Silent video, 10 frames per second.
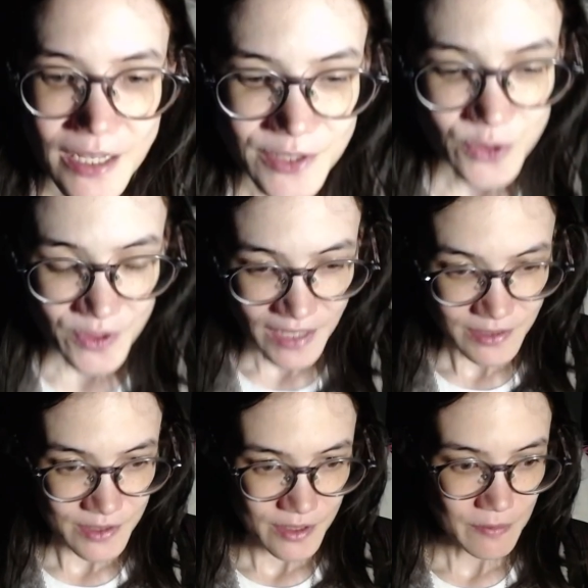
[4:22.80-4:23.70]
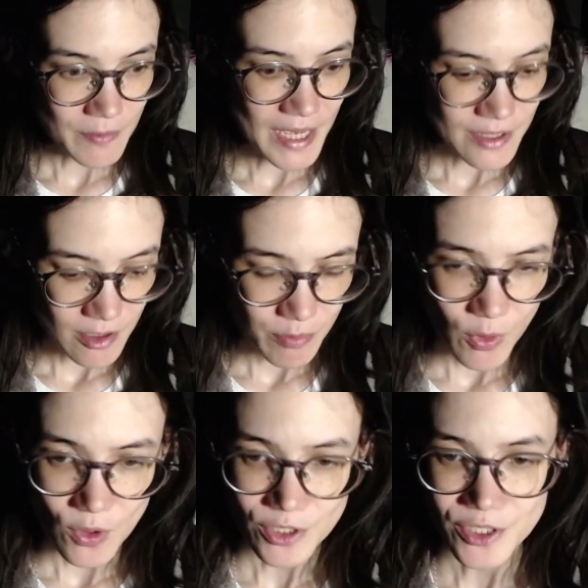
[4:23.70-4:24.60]
So that's the Mecca
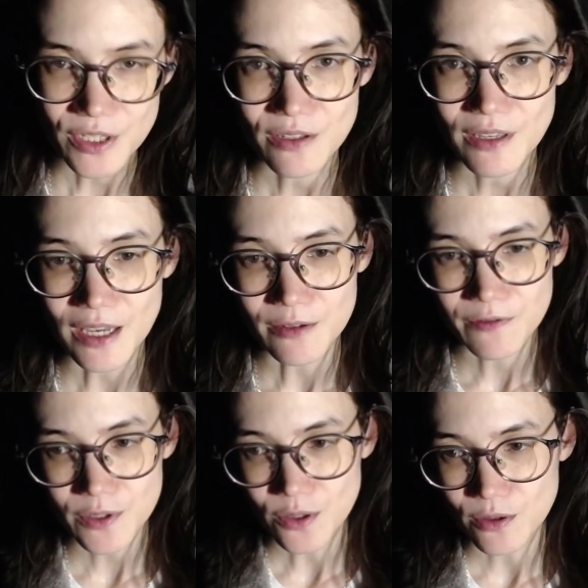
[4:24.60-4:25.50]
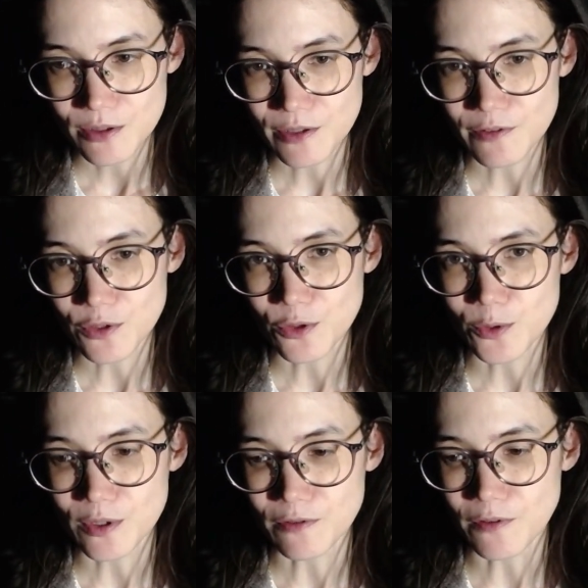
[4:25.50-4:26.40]
portion, and for those of you
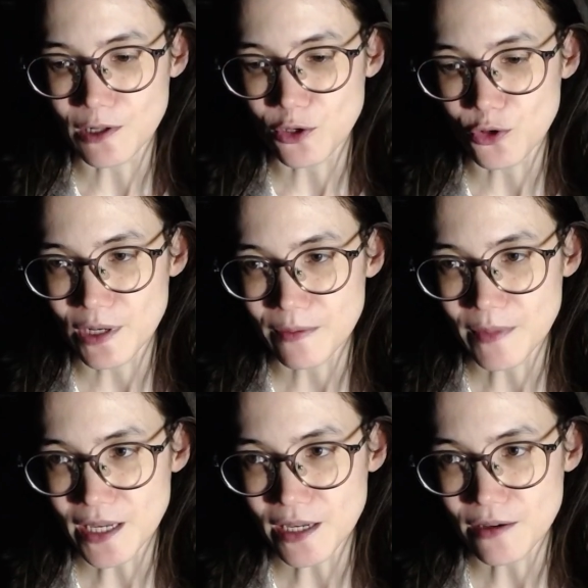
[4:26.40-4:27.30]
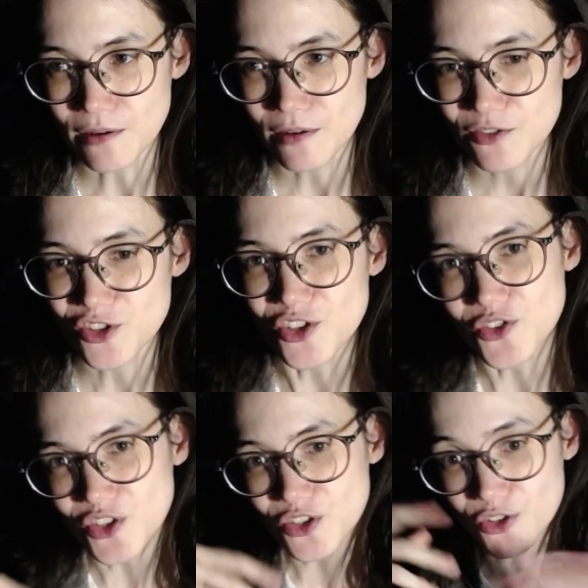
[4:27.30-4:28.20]
who are following me
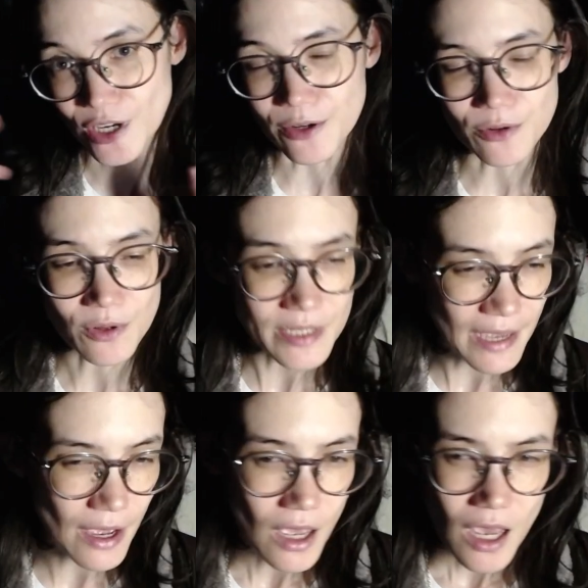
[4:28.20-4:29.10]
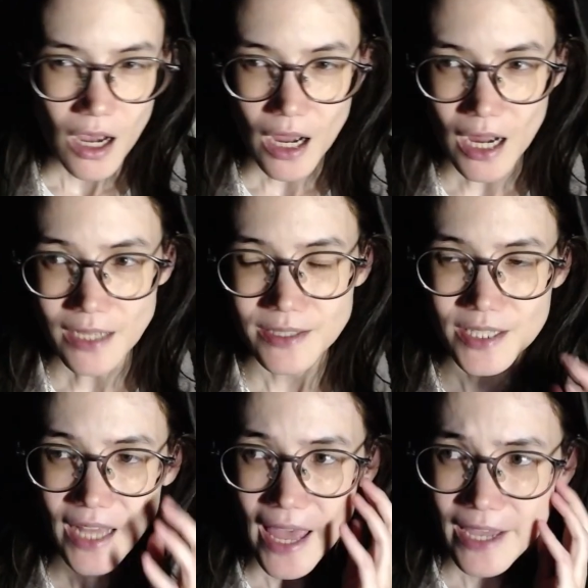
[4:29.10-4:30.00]
just in general, yeah,
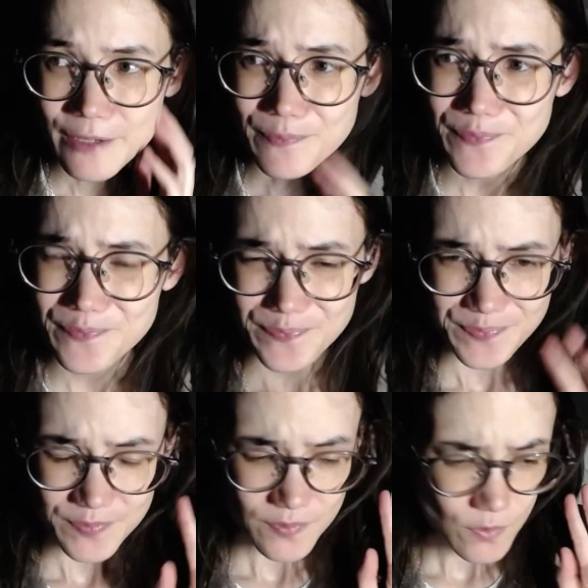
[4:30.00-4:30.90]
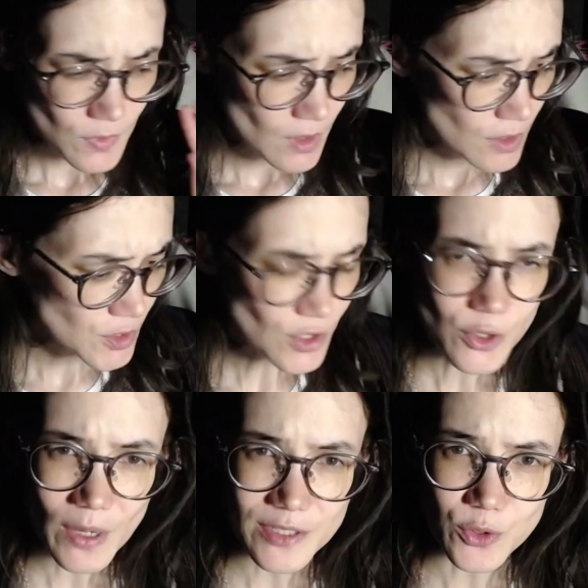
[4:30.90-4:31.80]
today, so,
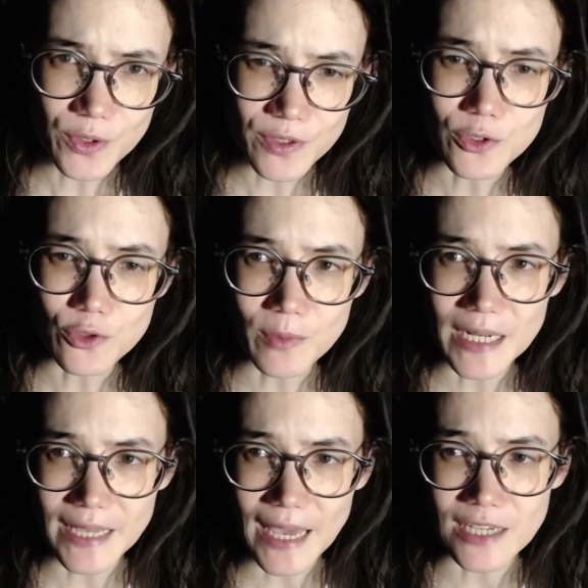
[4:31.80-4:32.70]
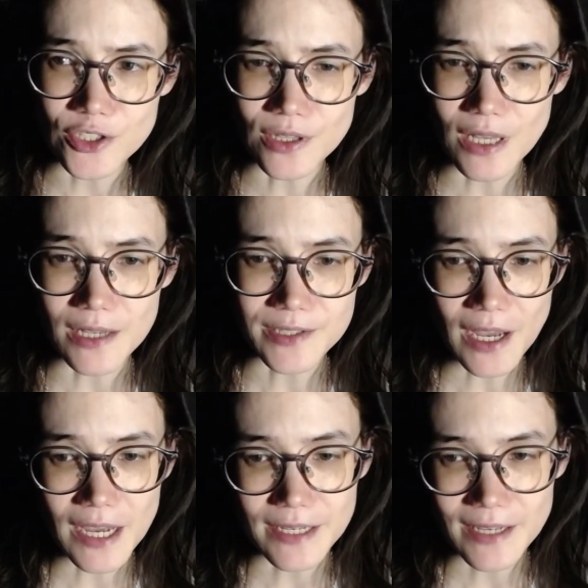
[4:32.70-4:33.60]
I took the new medication last
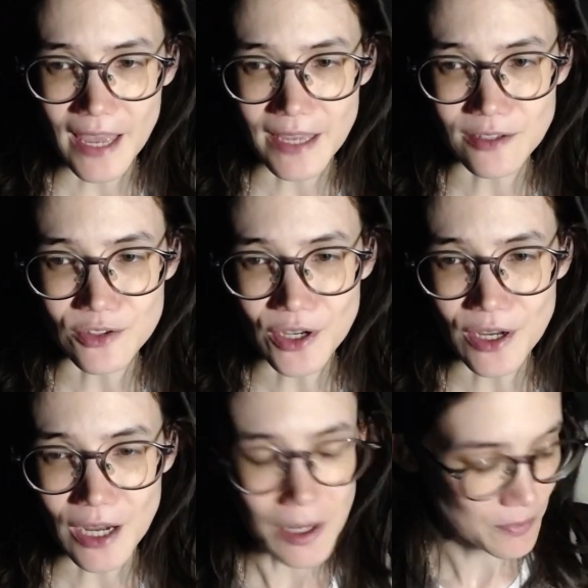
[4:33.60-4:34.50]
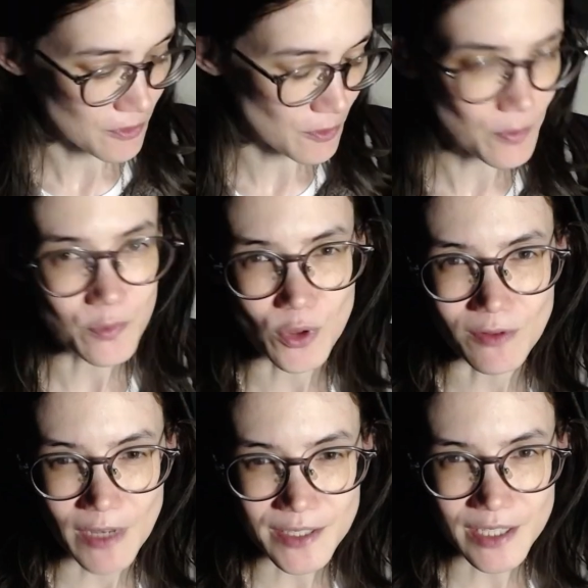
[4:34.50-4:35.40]
night and from
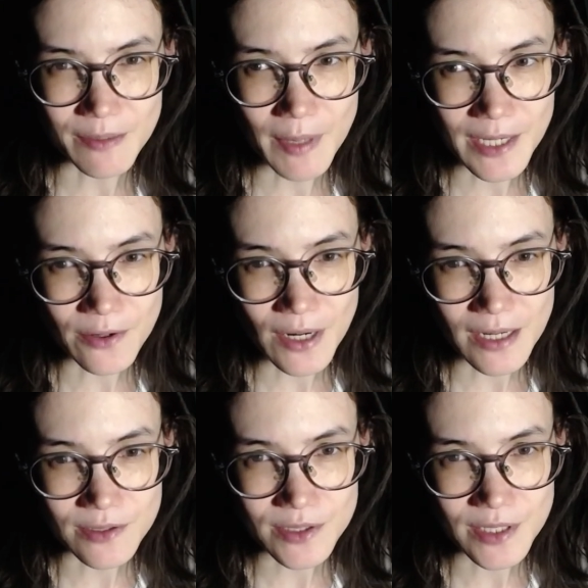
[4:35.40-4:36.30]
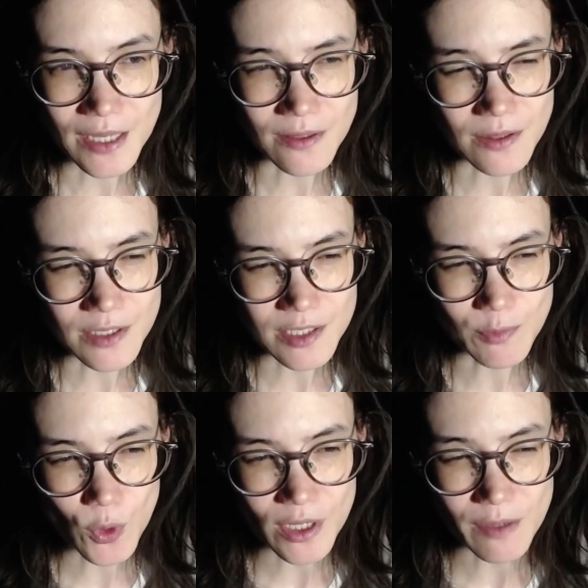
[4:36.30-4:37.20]
preventing migraines, and then this
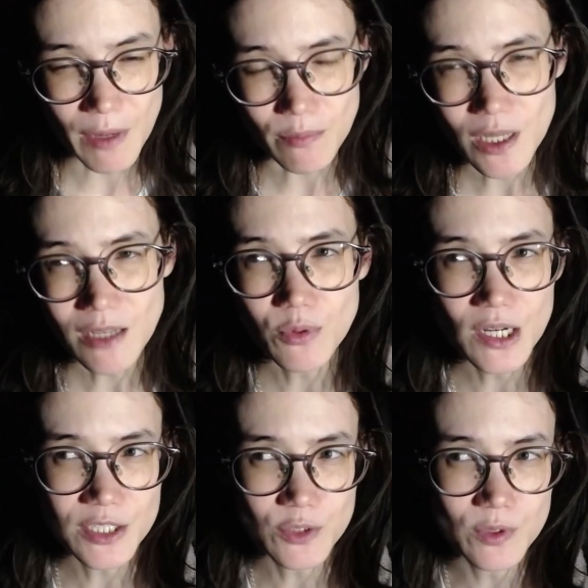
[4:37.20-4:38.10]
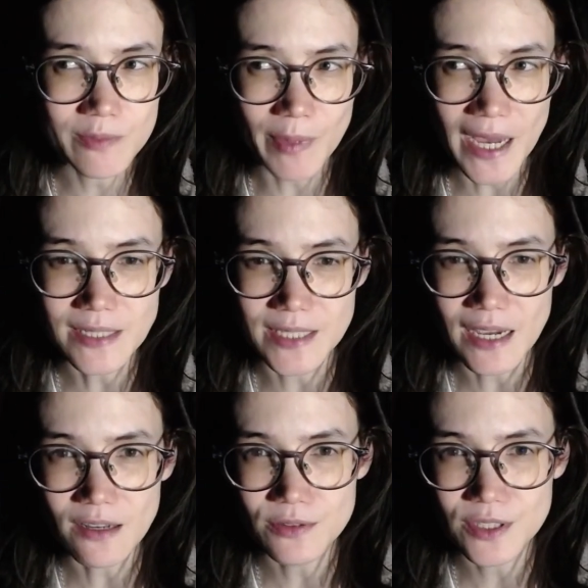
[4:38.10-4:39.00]
morning my blood pressure was back
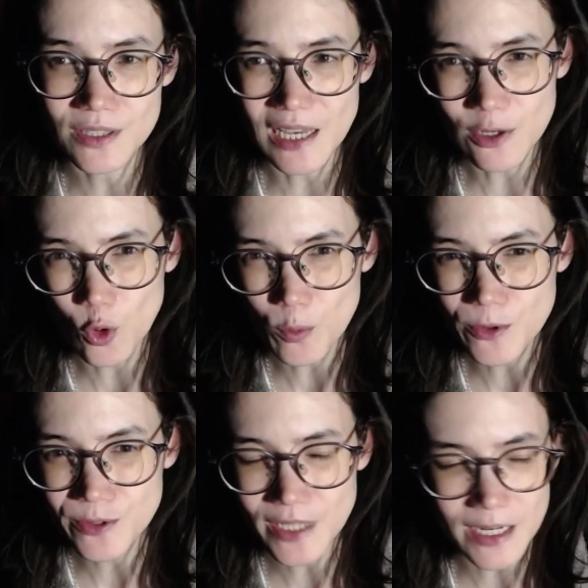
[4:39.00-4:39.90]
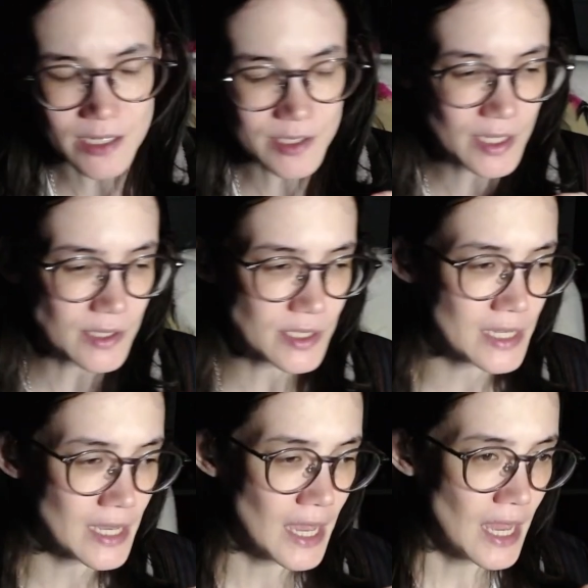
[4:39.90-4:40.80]
down to like almost
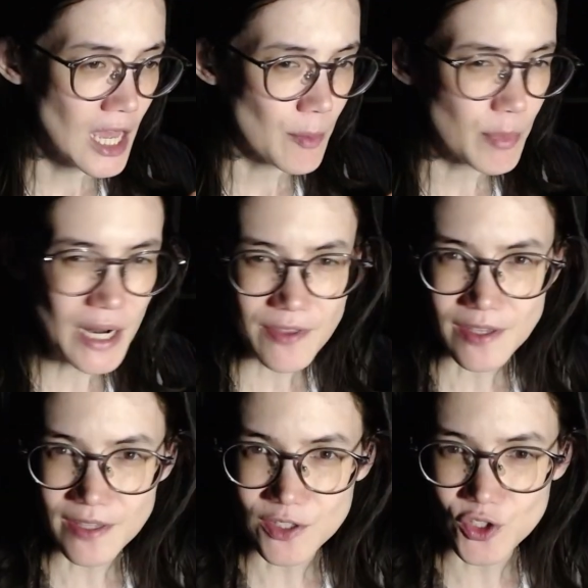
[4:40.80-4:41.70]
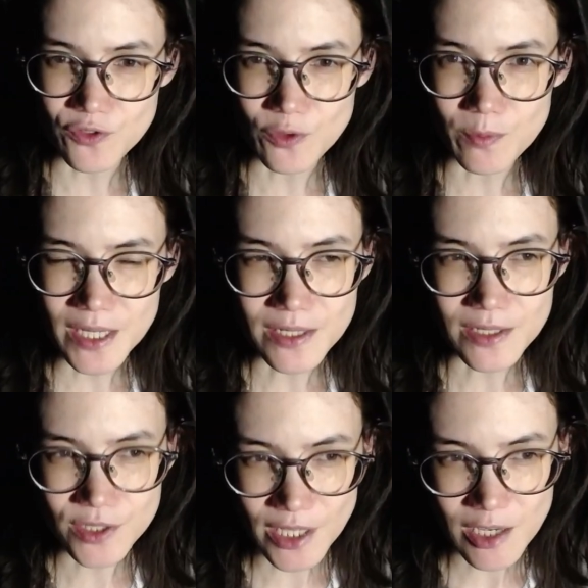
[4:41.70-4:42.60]
90-60, but I think that's just from
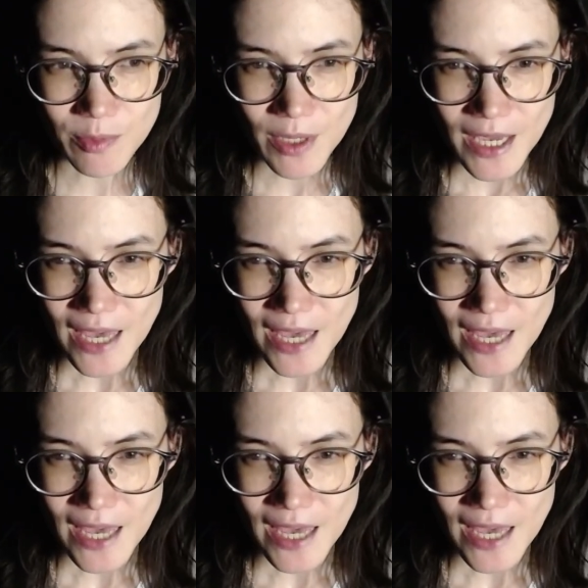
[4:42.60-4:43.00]
being asleep.